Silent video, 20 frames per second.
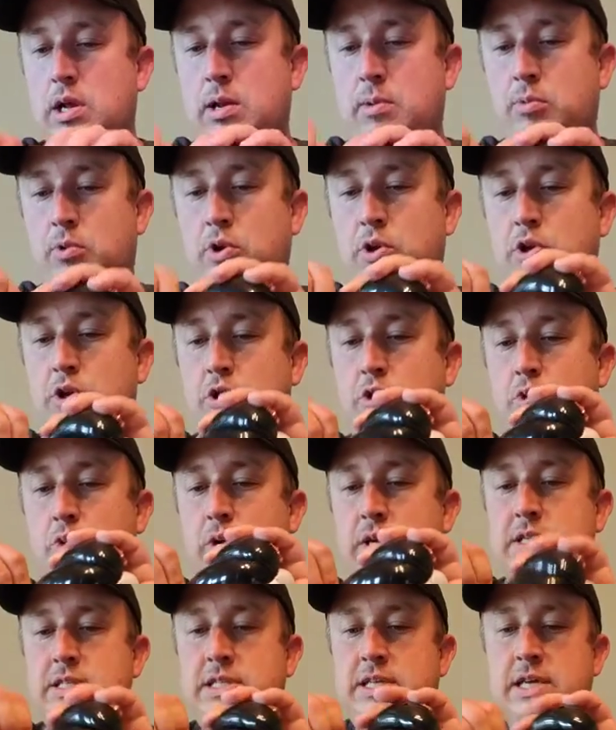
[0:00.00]
I'm going to
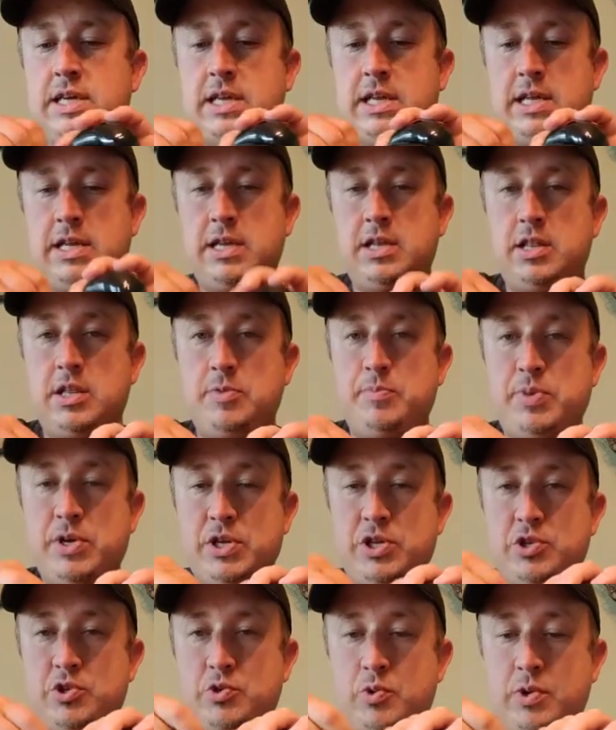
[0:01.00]
twist it into the
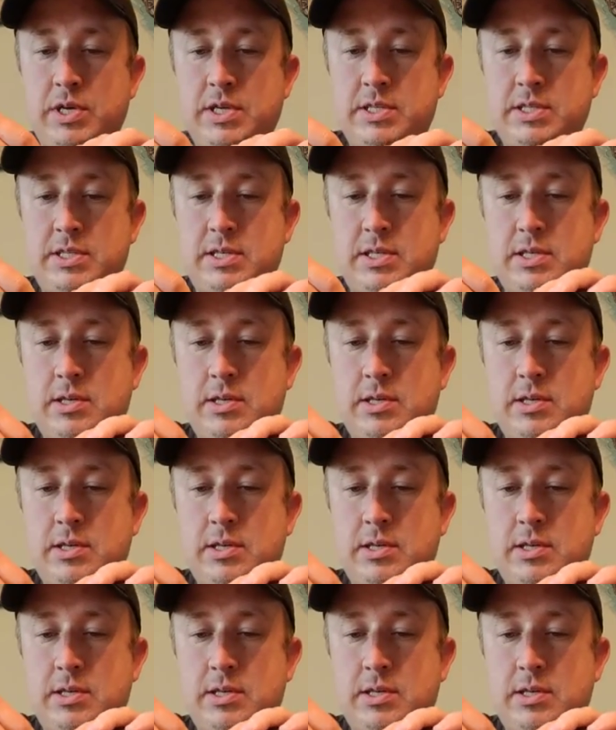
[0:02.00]
pinch twist.